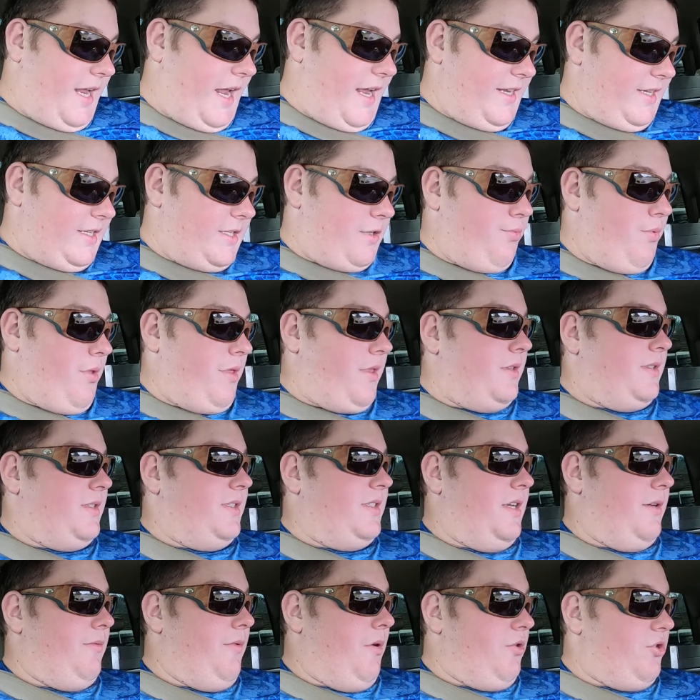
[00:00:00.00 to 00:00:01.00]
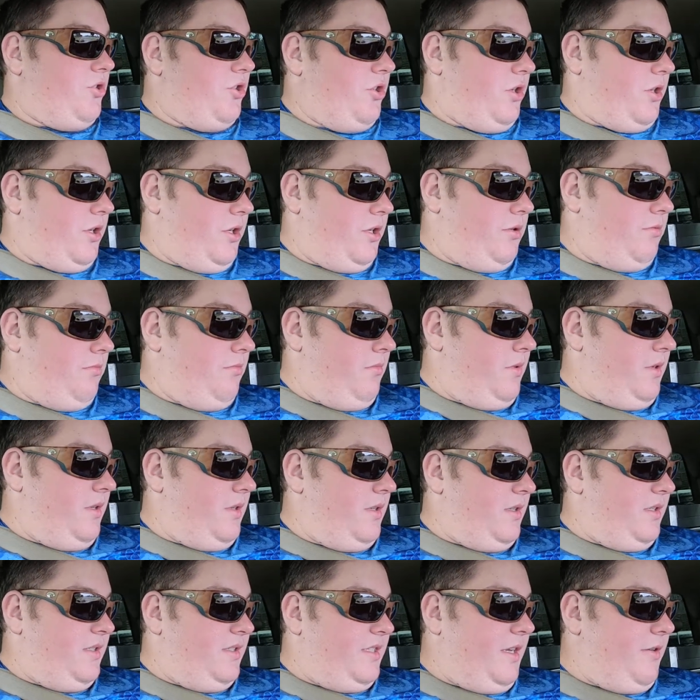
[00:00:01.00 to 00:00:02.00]
taste with zero sugar,
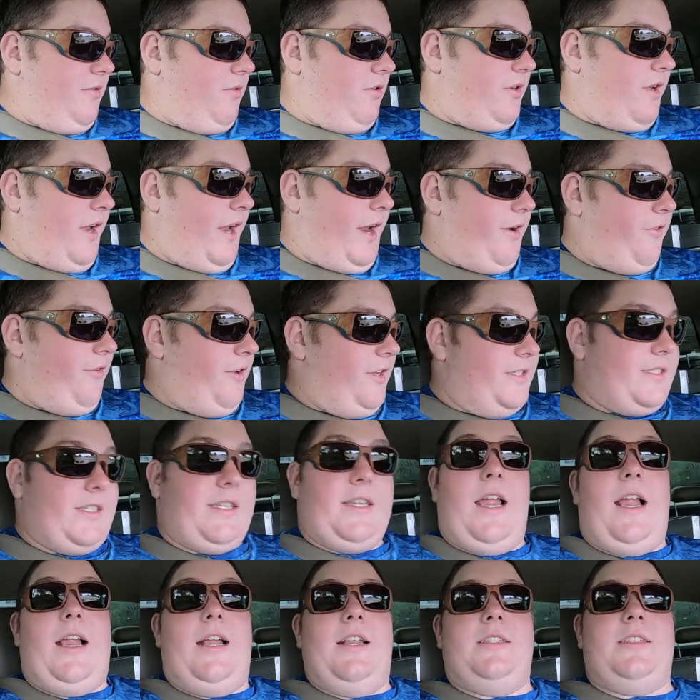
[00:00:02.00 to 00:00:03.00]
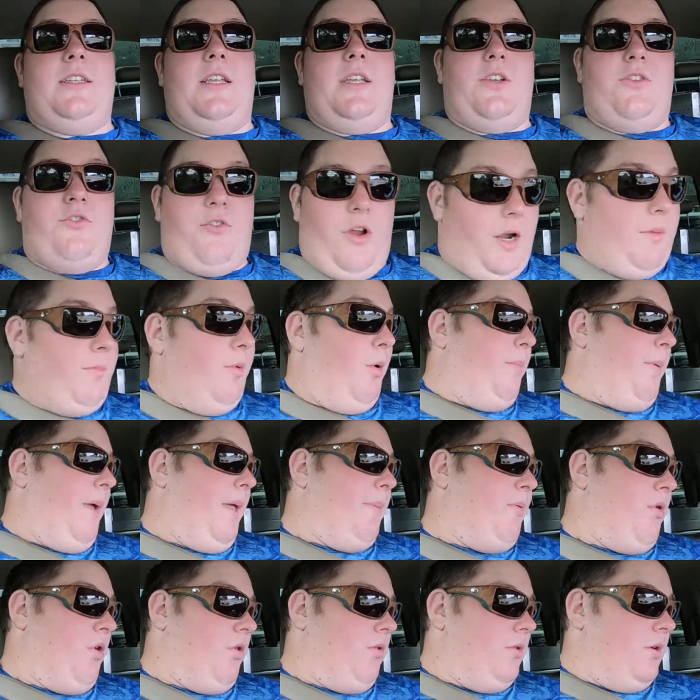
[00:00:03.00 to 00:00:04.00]
yeah. zero calories. That is incredible,
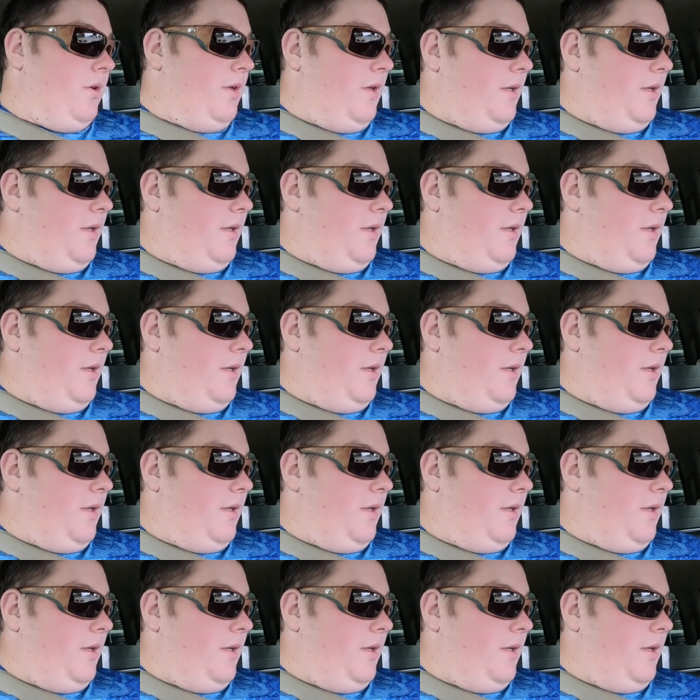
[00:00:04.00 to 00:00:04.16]
people.